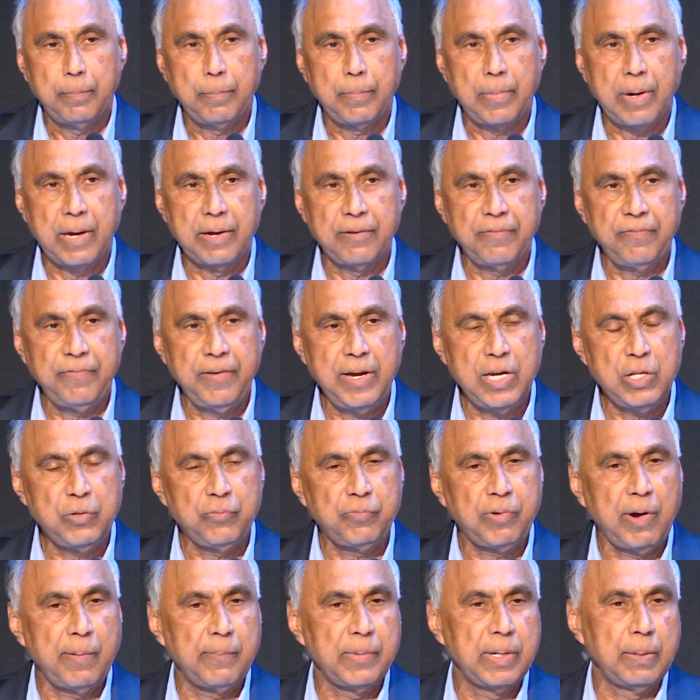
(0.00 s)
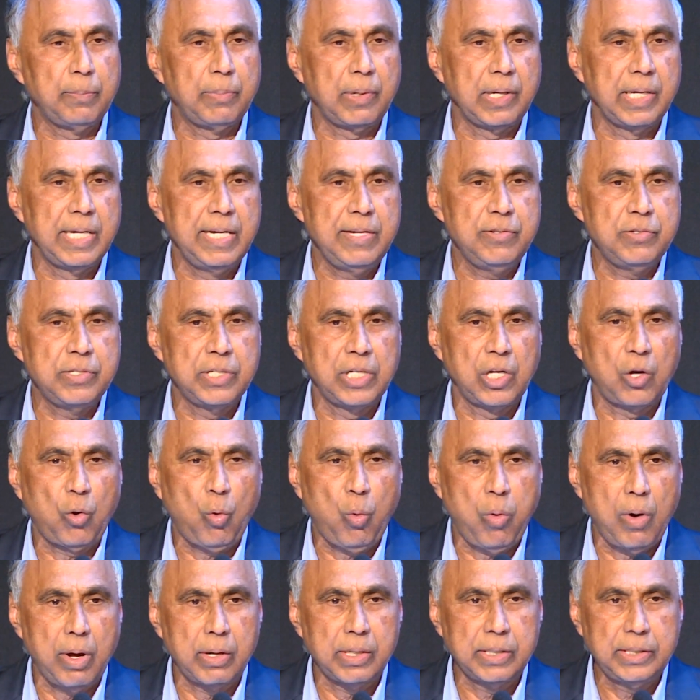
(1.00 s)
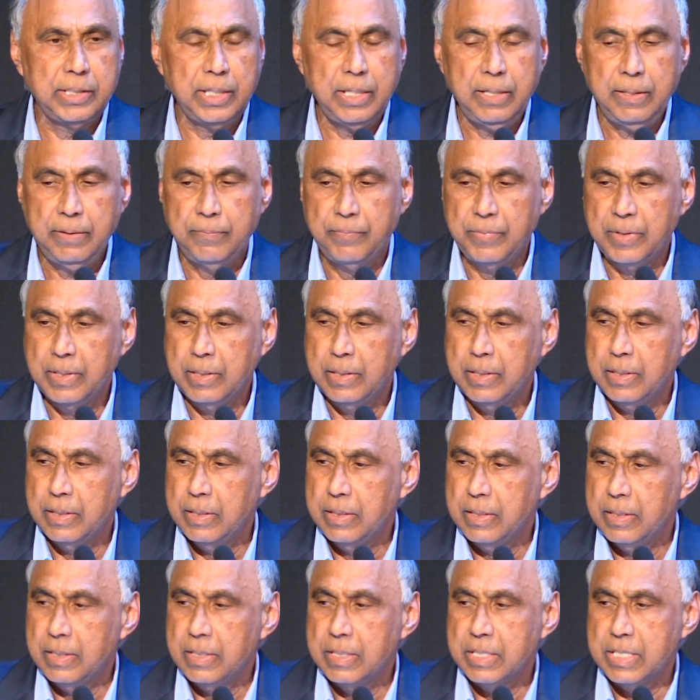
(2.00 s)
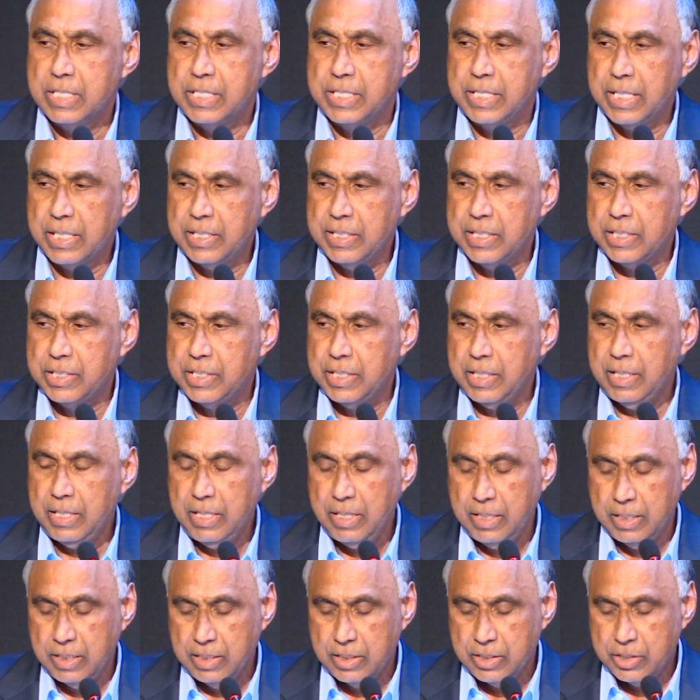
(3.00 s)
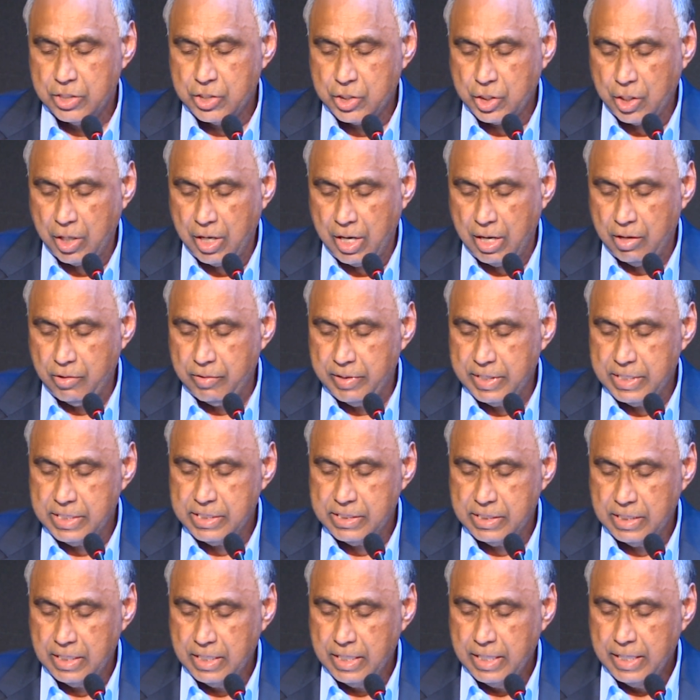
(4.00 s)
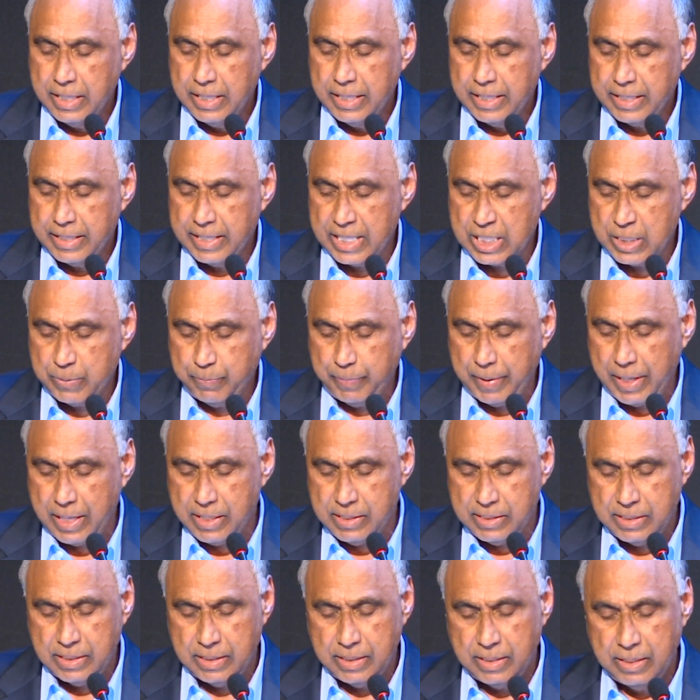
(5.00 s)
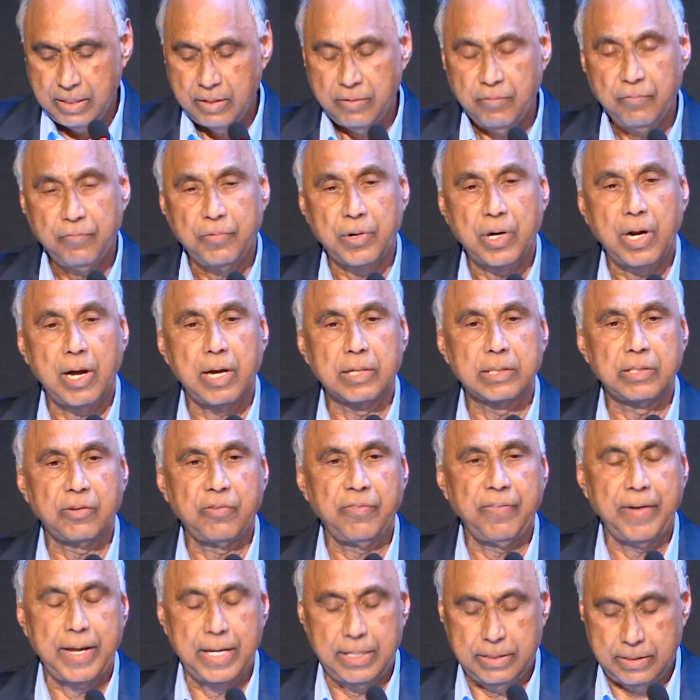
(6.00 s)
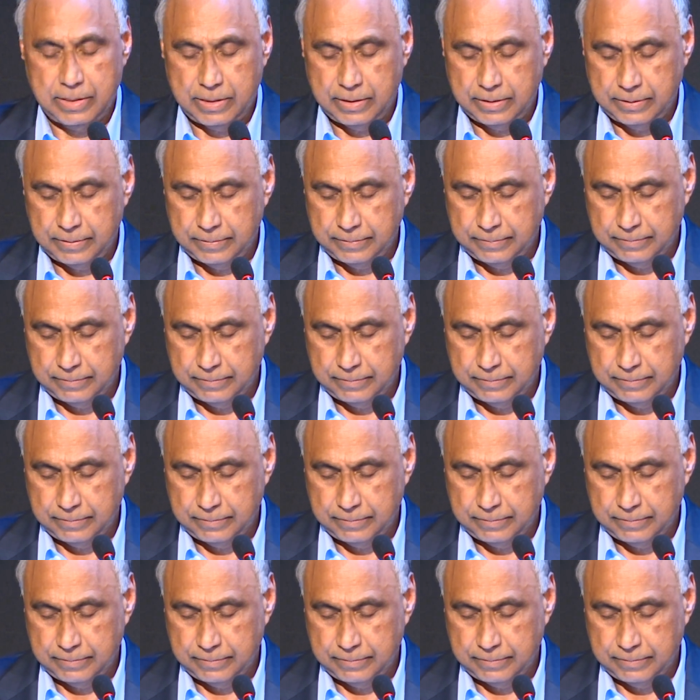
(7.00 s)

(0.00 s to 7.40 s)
My faith firmly believes in equality, dignity, tolerance, respect for other faith.